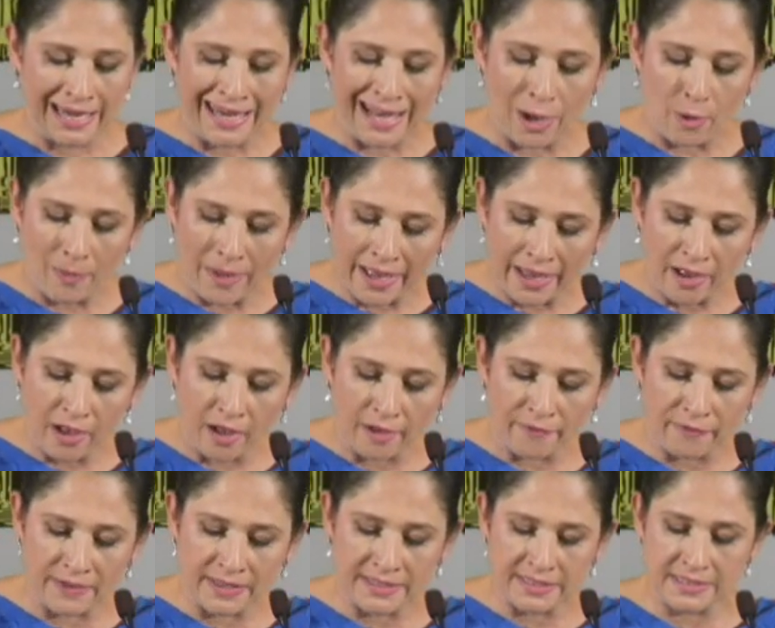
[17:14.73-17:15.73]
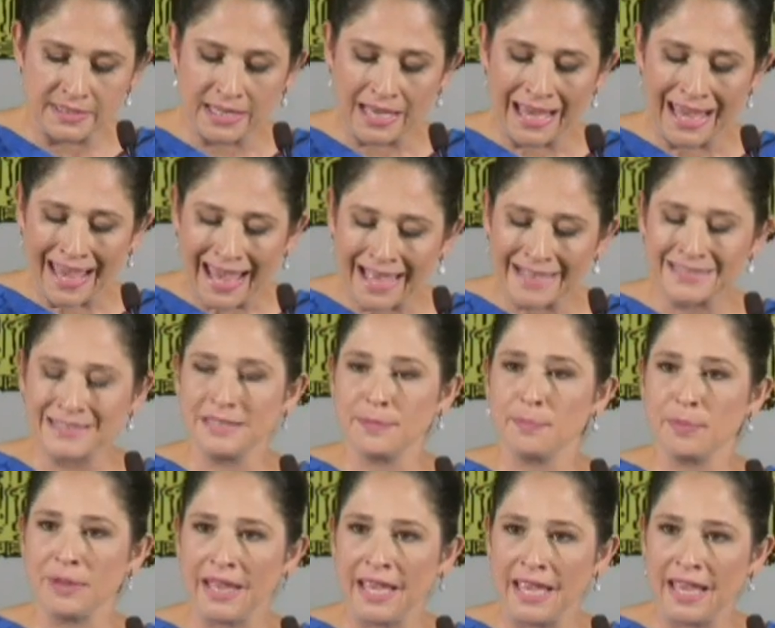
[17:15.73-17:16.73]
Now, my office has to
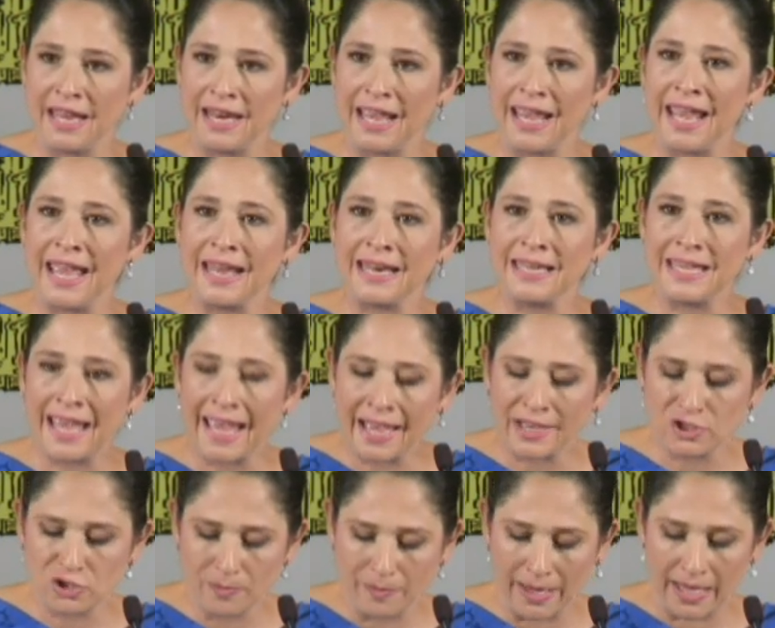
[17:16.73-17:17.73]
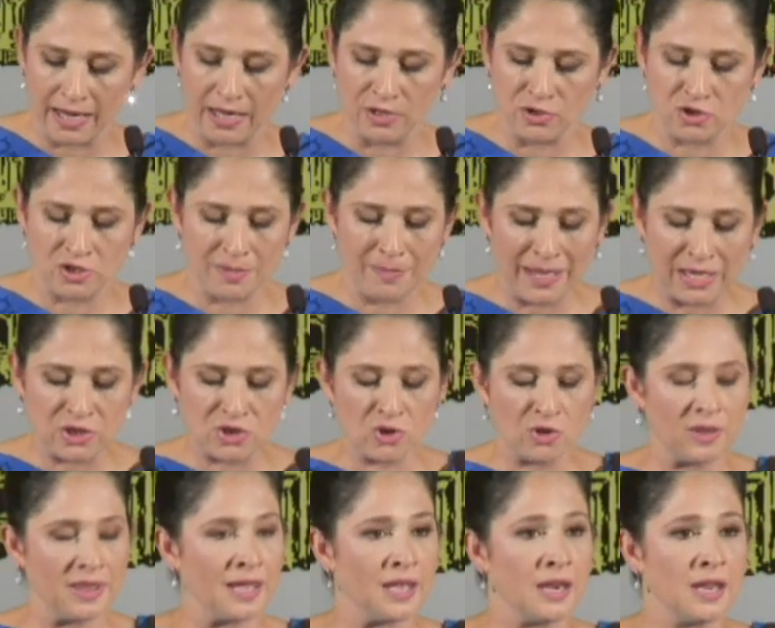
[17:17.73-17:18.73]
plan and cash manage to make
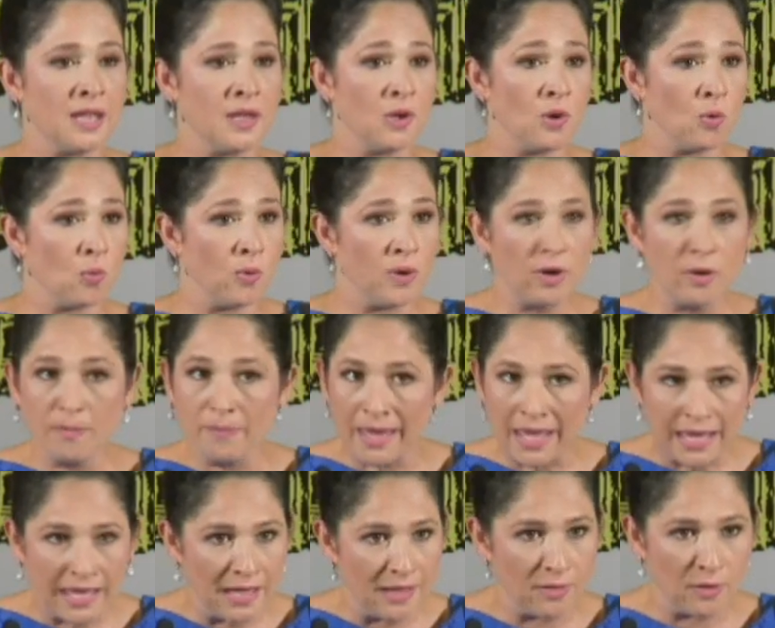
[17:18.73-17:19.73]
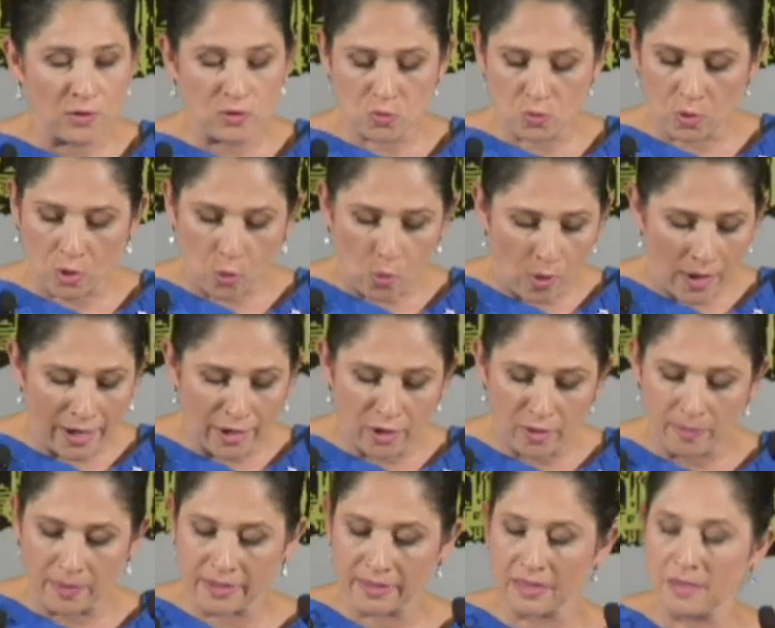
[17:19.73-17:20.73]
sure that we're making those
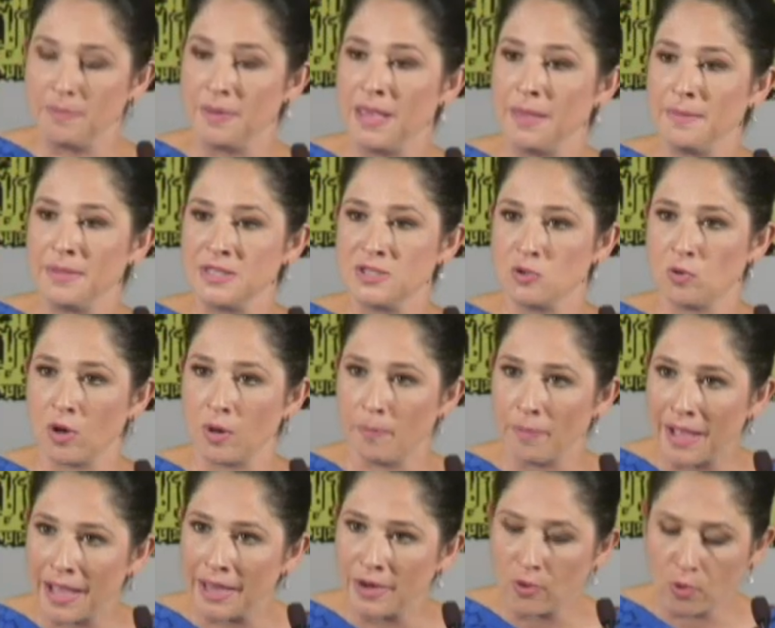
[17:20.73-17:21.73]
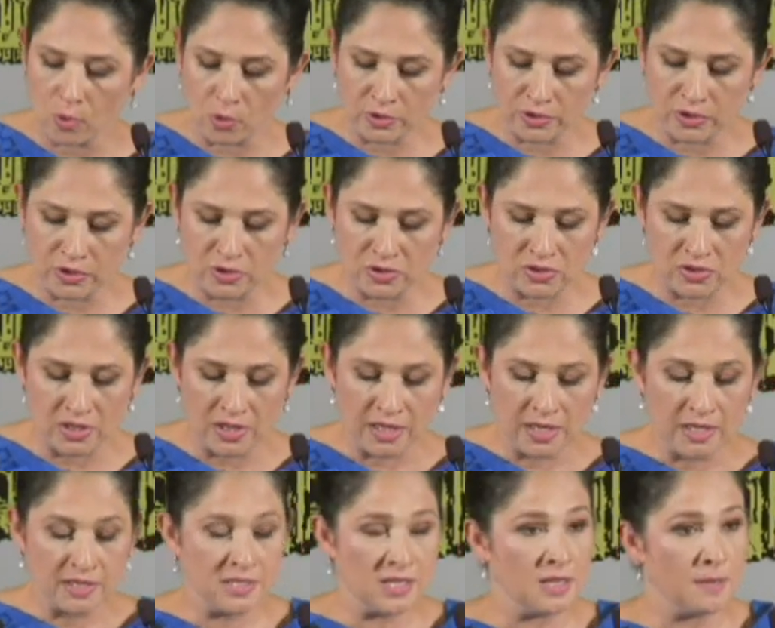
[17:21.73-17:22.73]
required monthly payments to our bondholders,
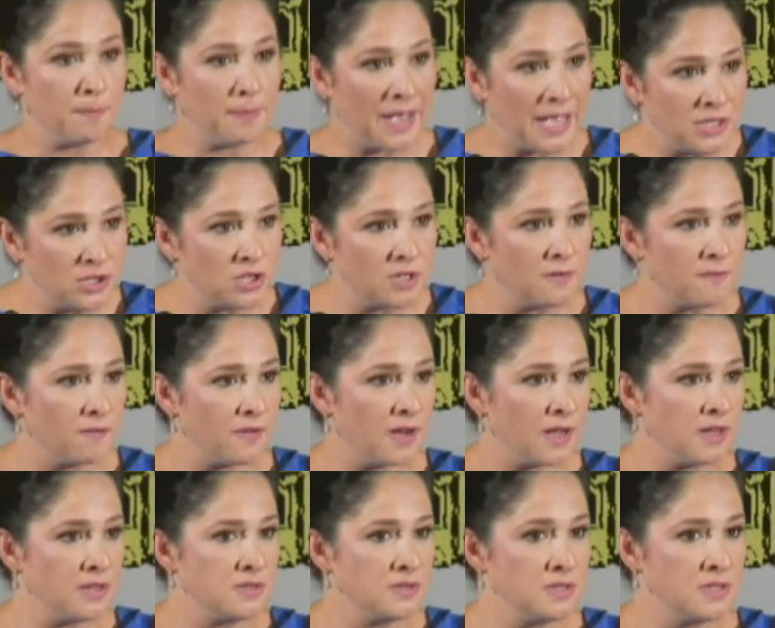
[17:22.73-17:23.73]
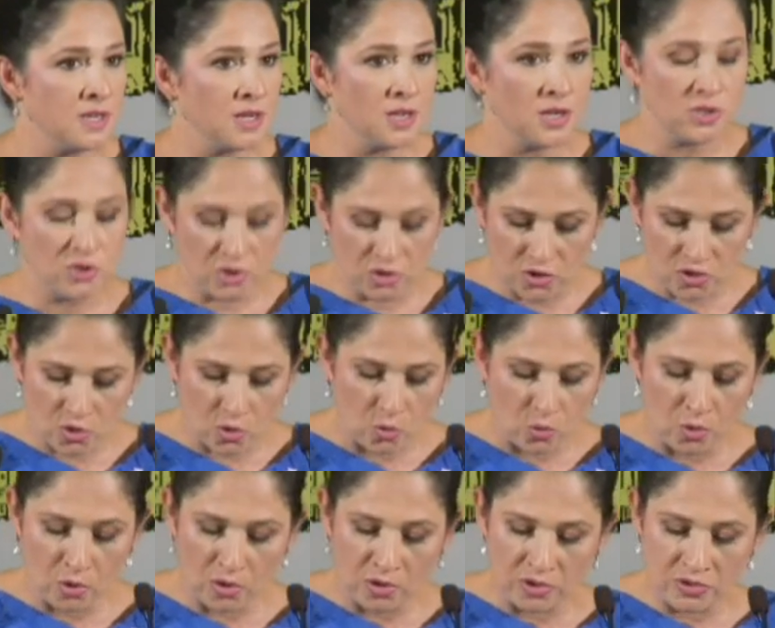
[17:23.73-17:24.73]
to the pension funds, to
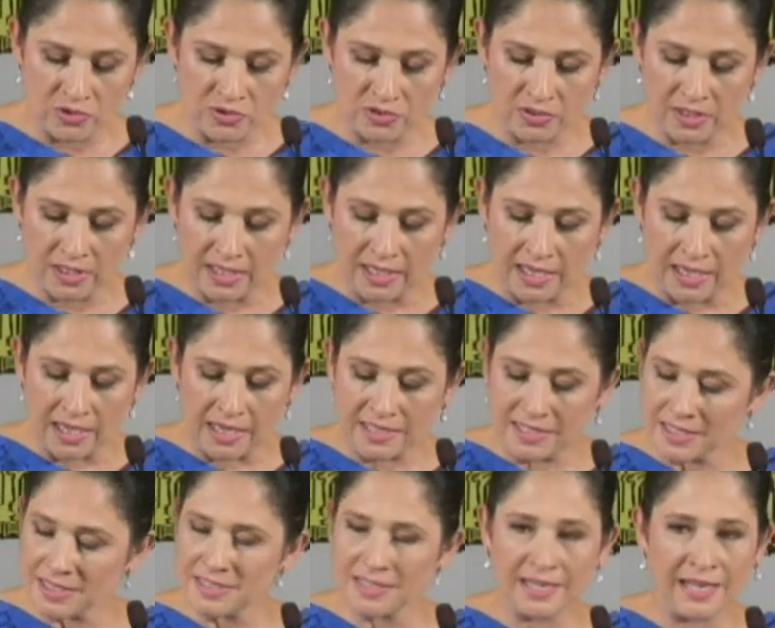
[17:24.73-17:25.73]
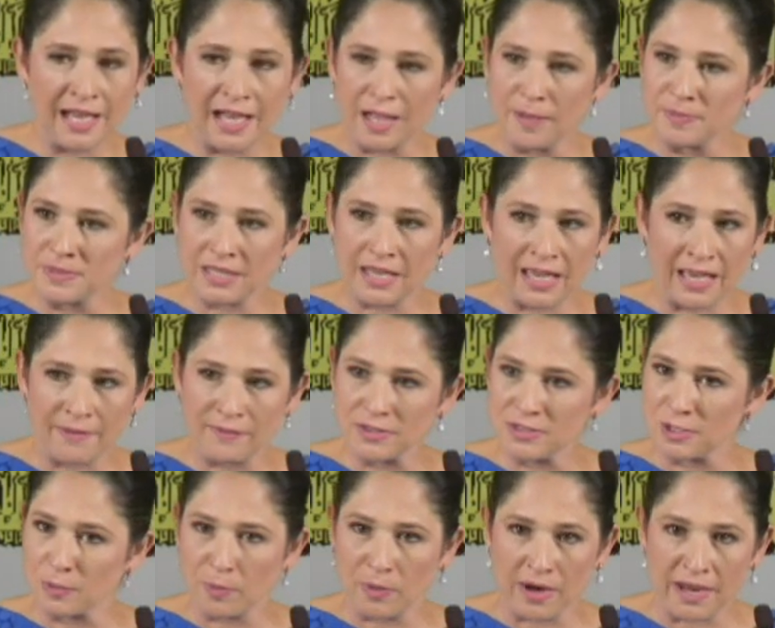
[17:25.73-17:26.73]
schools. It doesn't help to have a
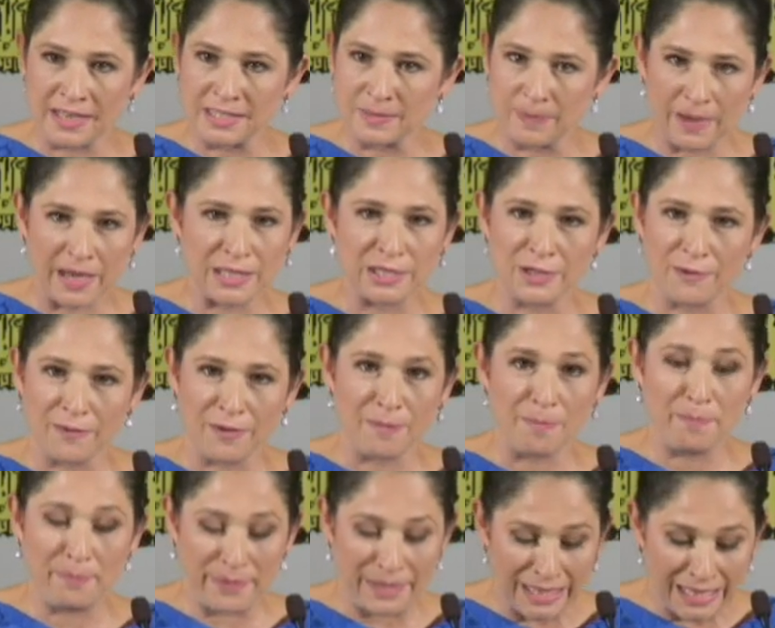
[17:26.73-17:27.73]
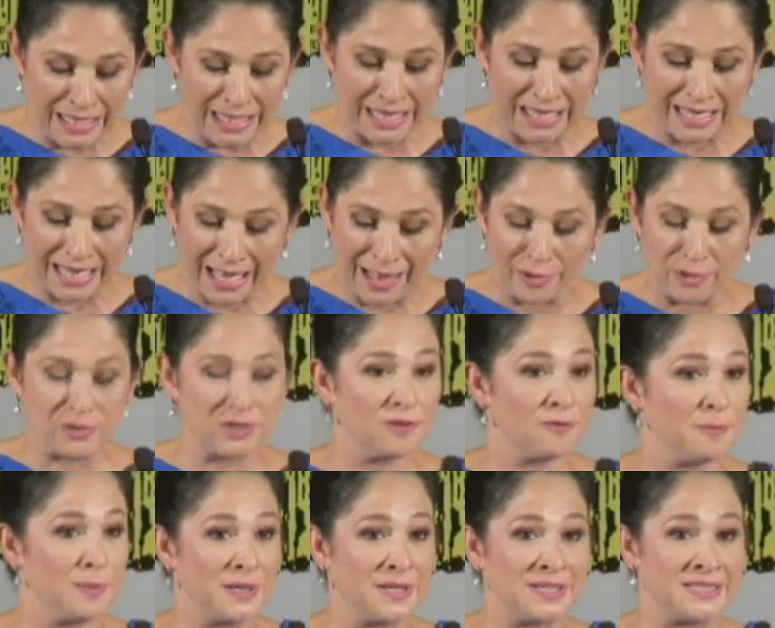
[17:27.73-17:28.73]
surprise batch of a billion dollars
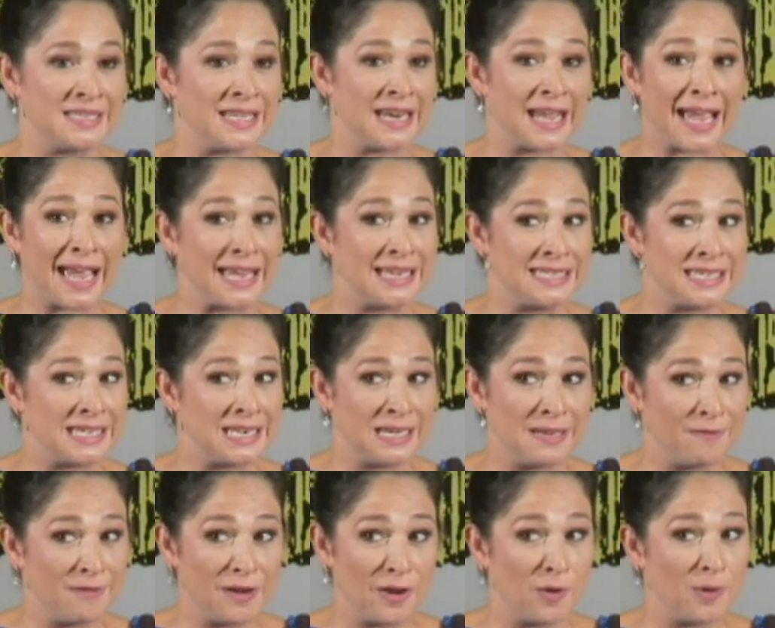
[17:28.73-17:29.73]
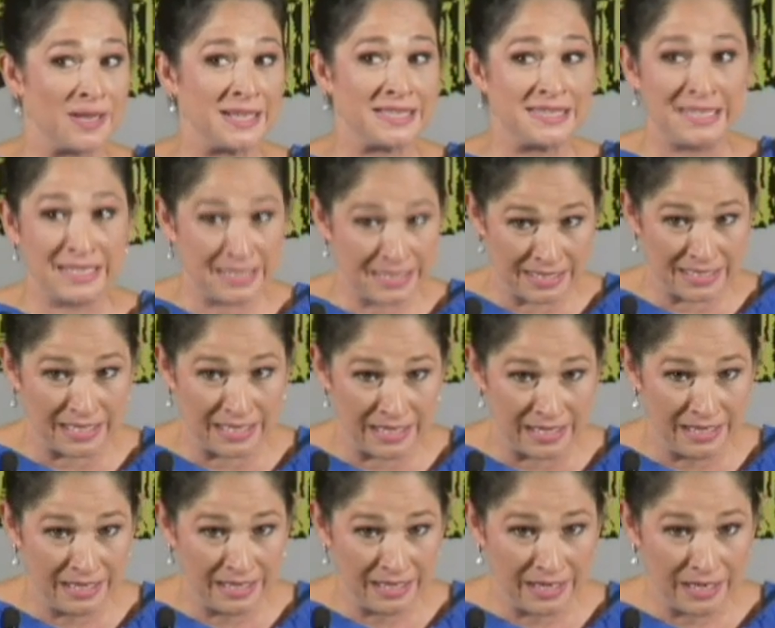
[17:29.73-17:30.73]
of bills that I didn't even know
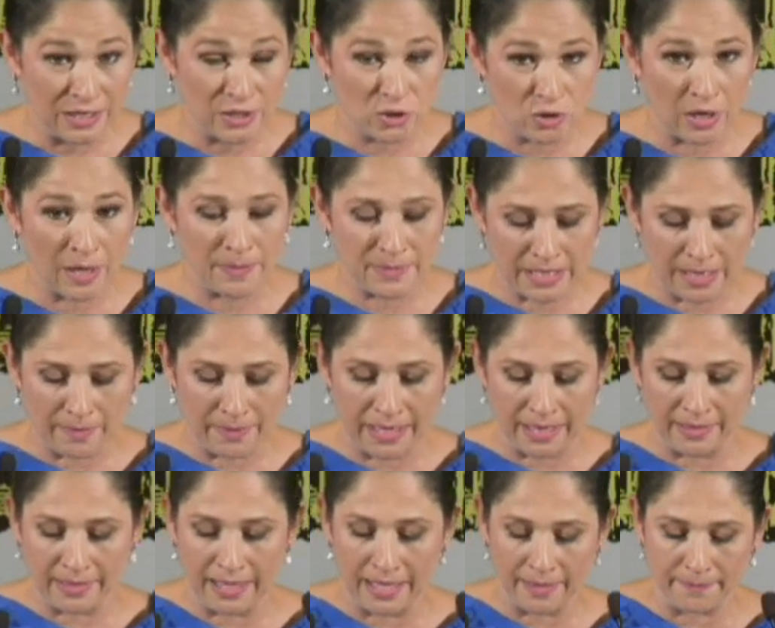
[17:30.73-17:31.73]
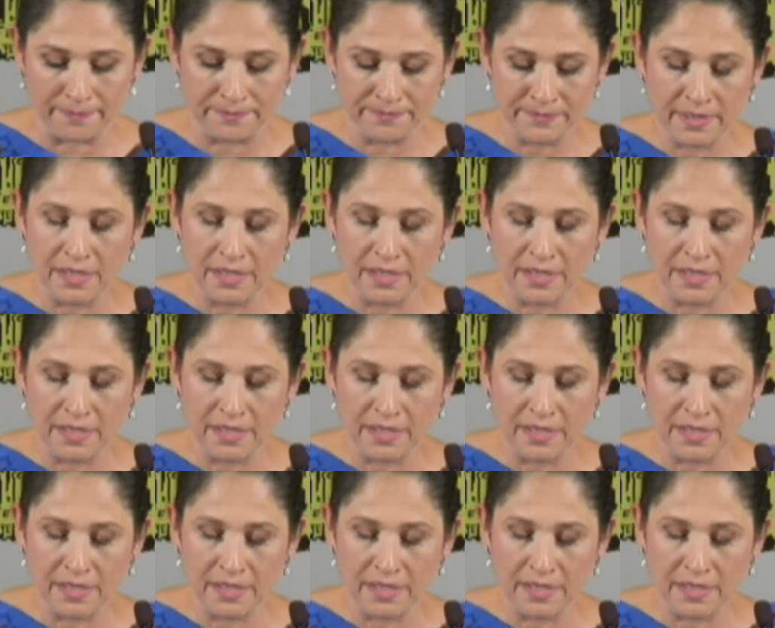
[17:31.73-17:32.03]
existed dropped on my lap.